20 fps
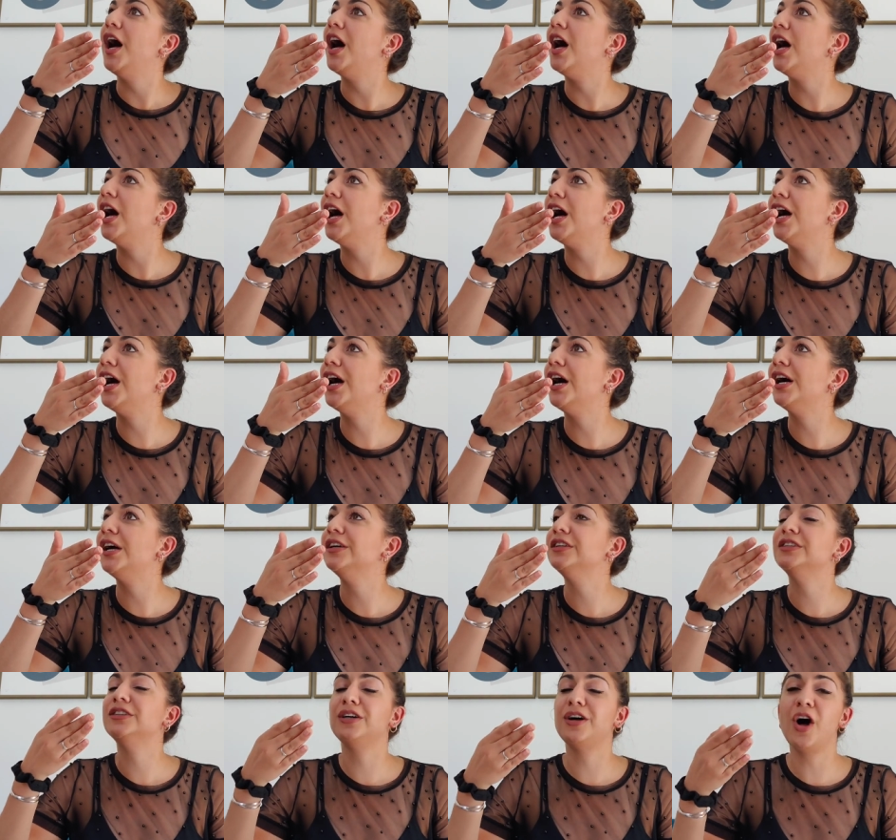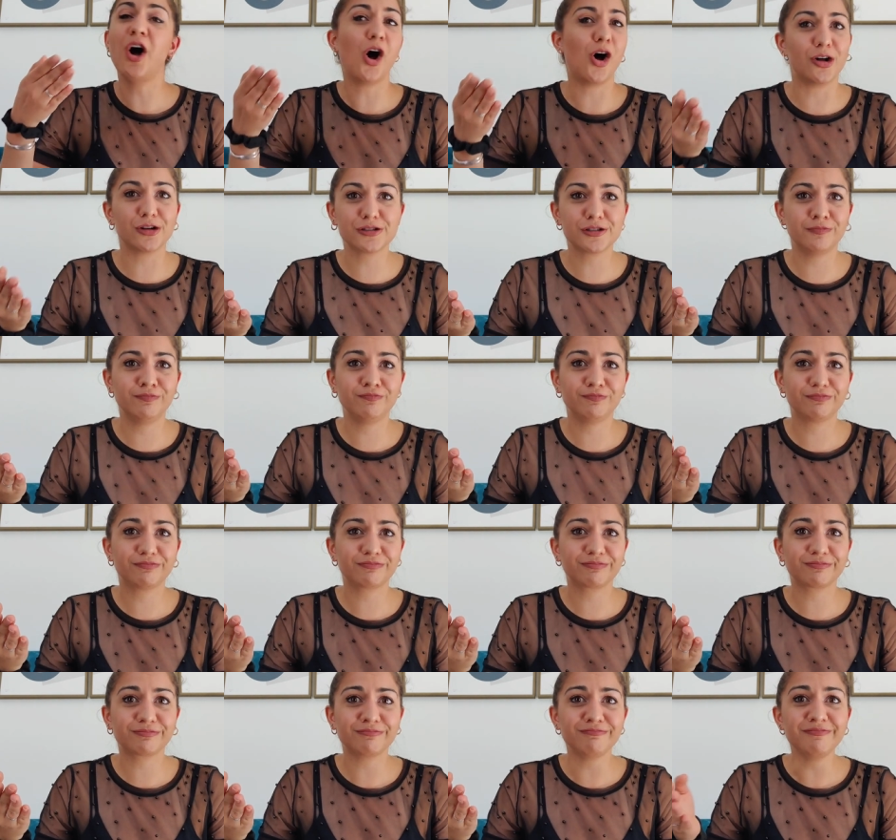hot.
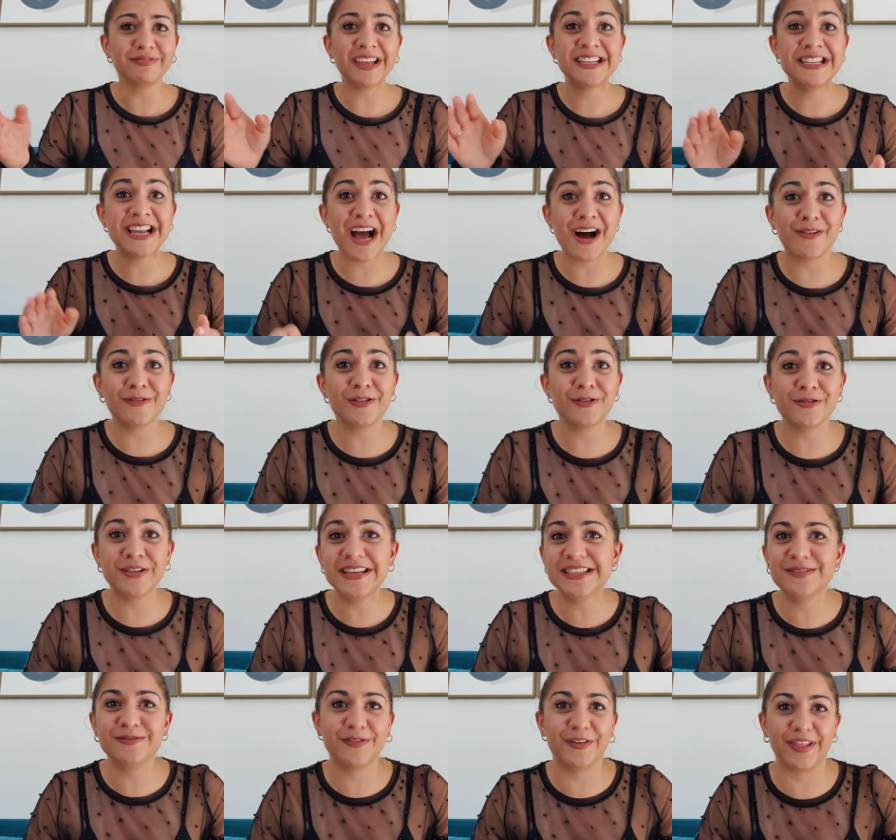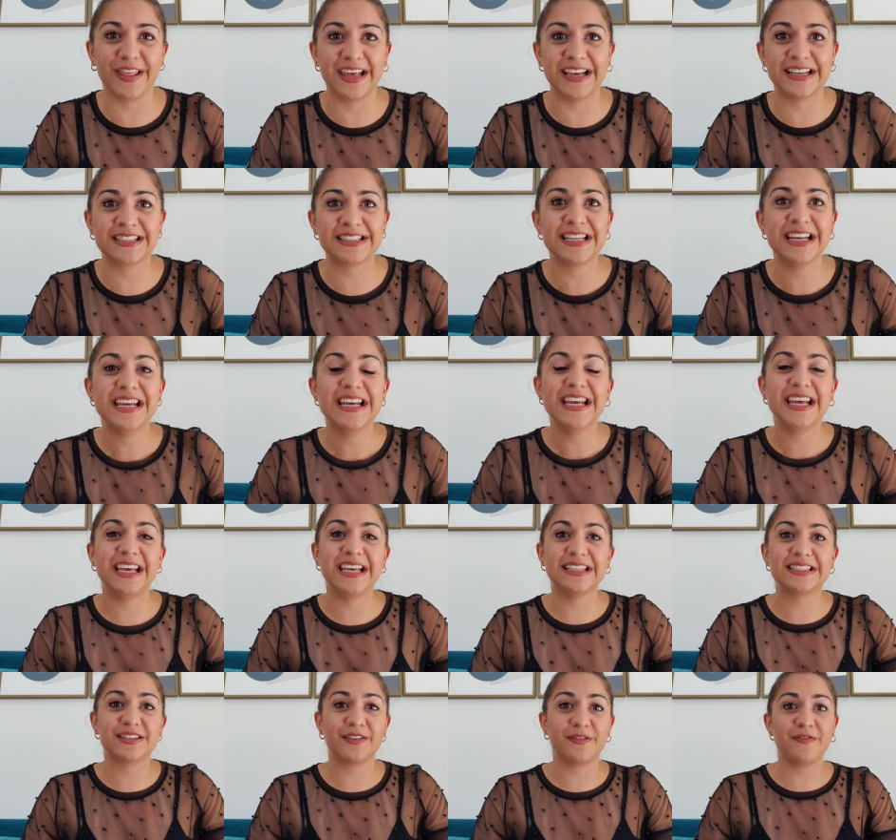Now, the reason for this
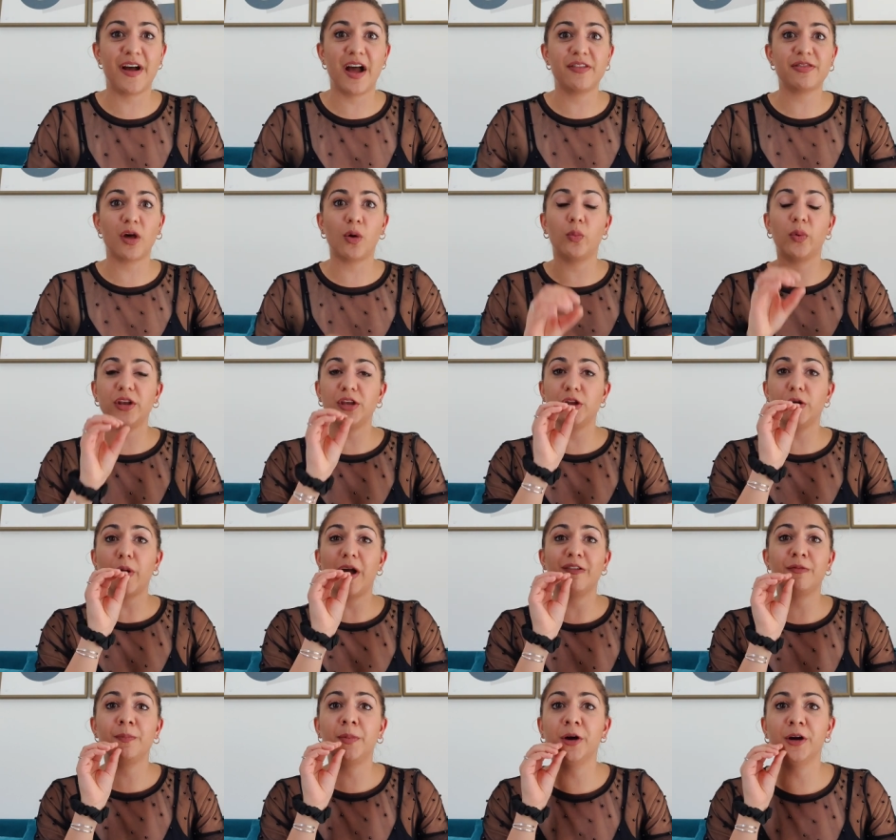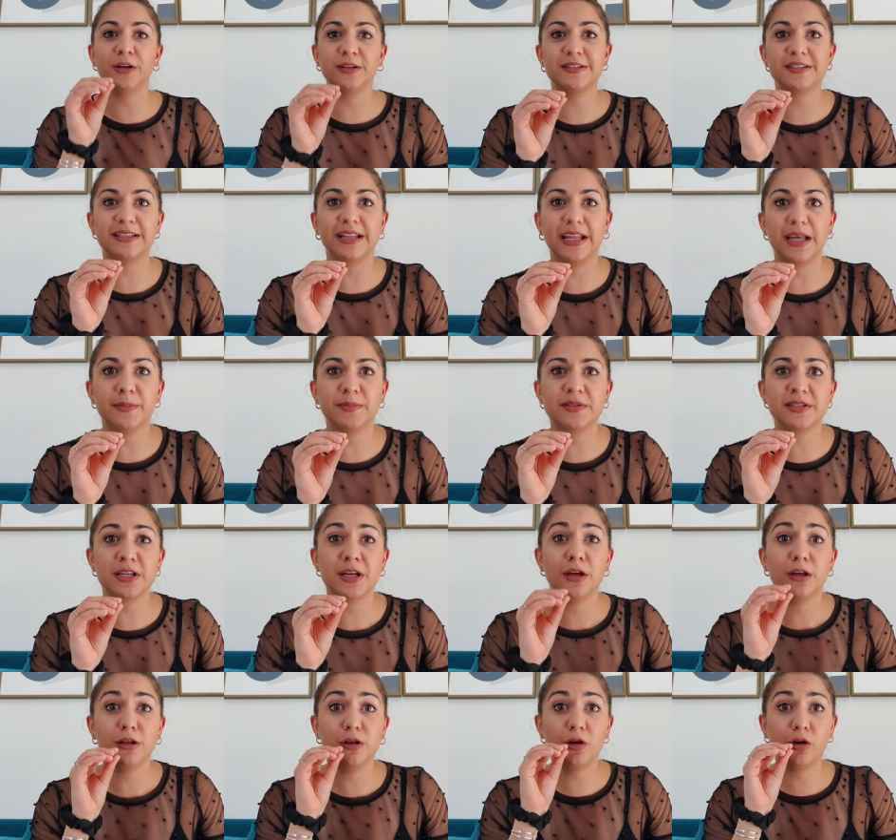is the fact that when you have pursed lips,
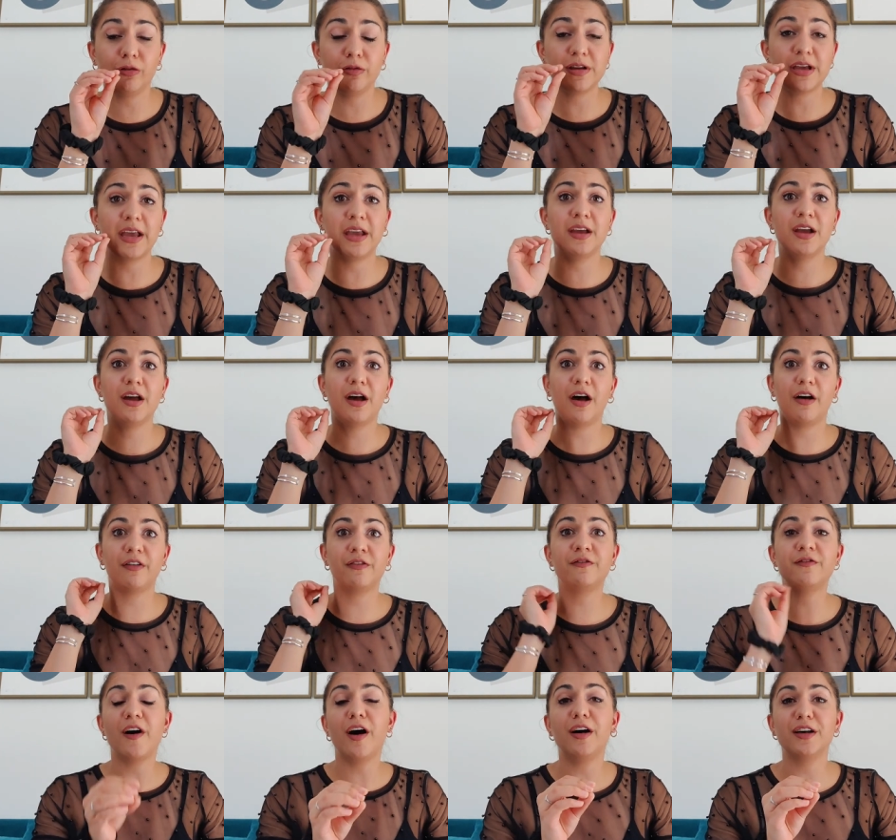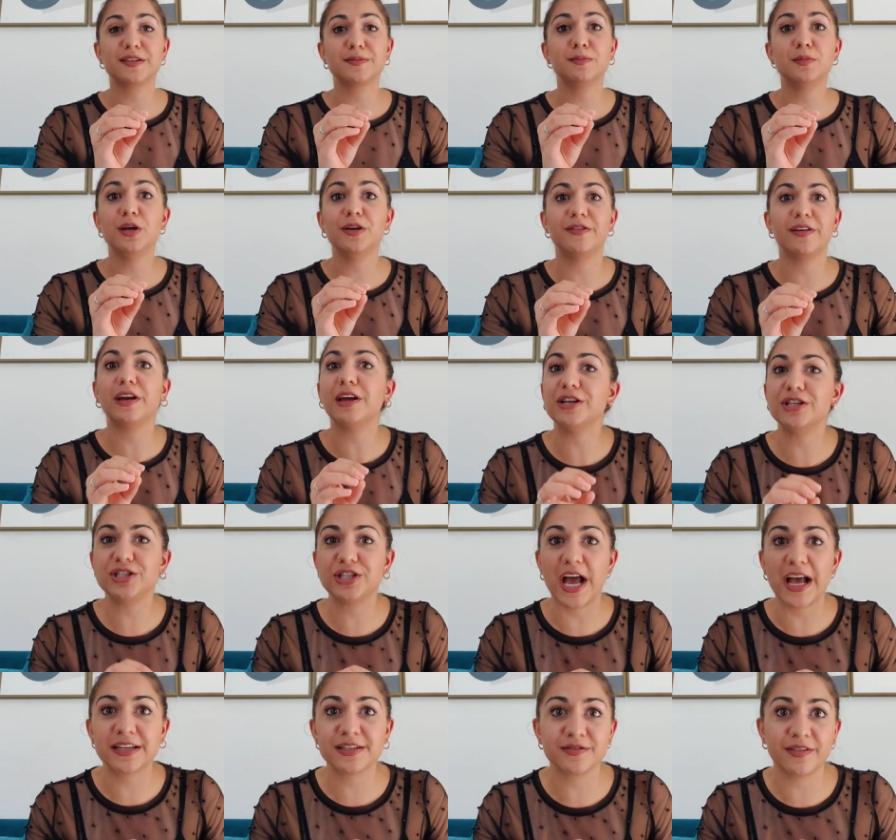you create a fast moving
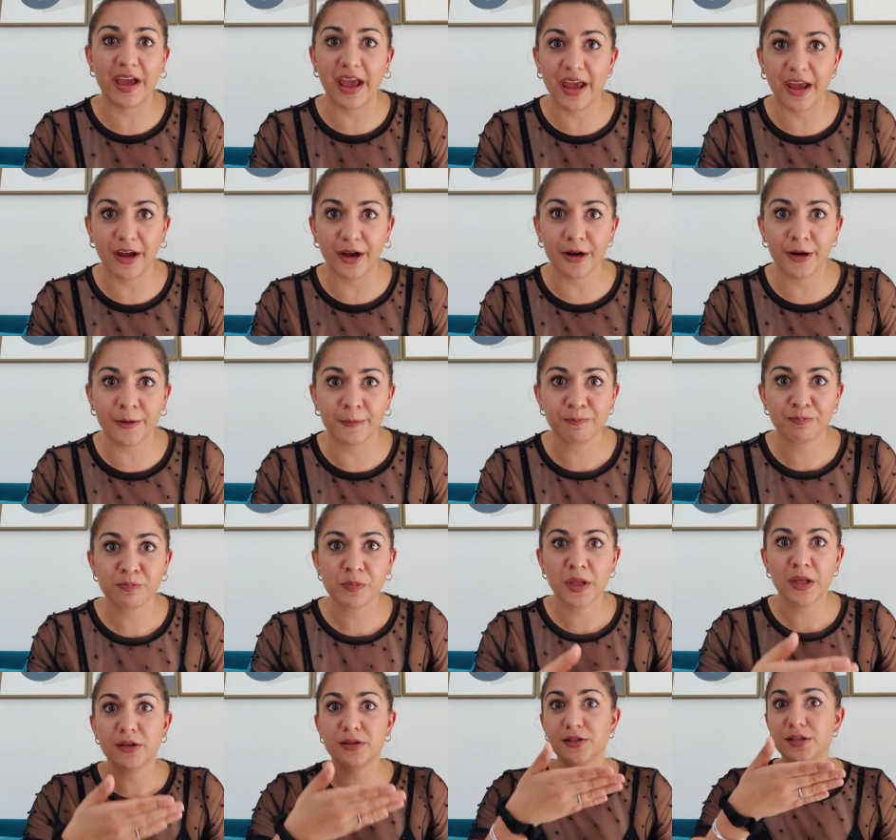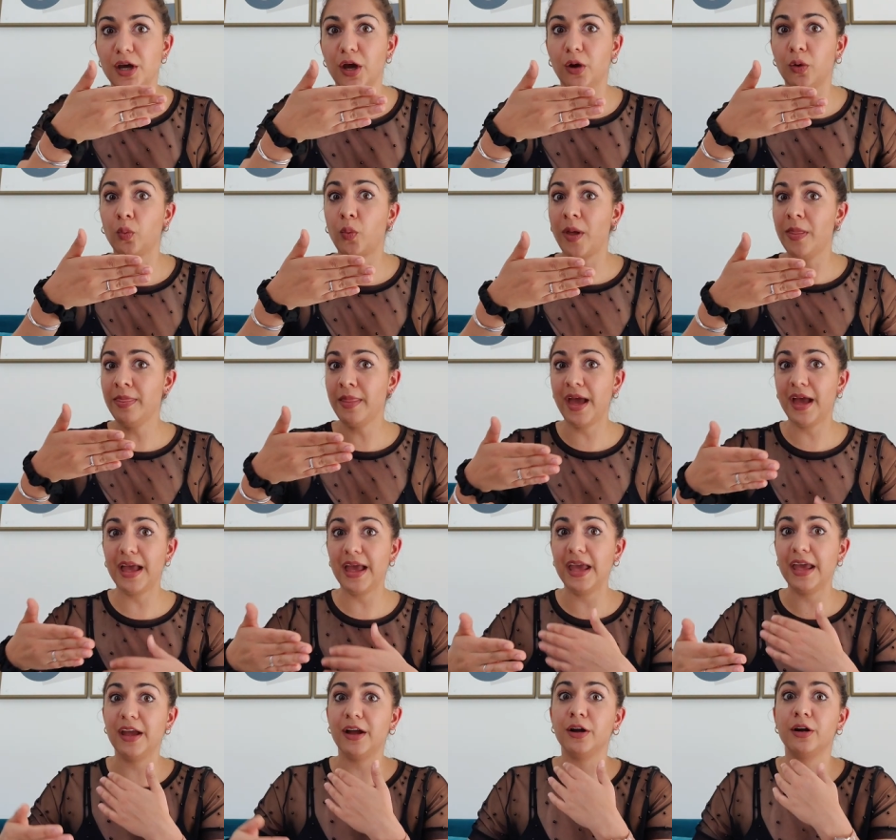jet of air. So when that
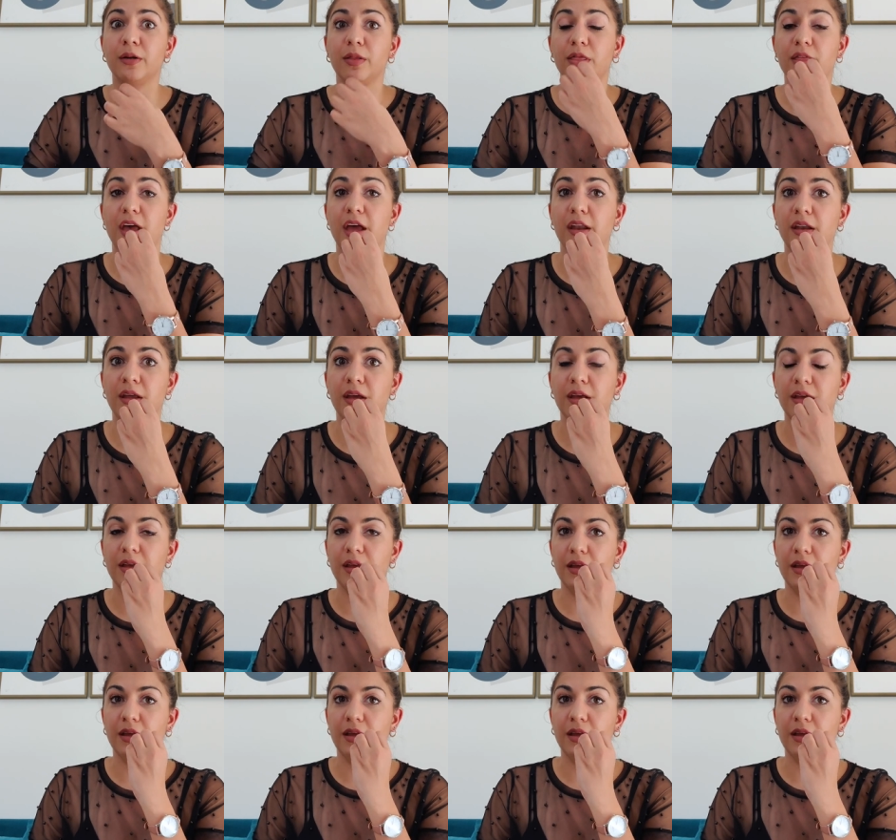air then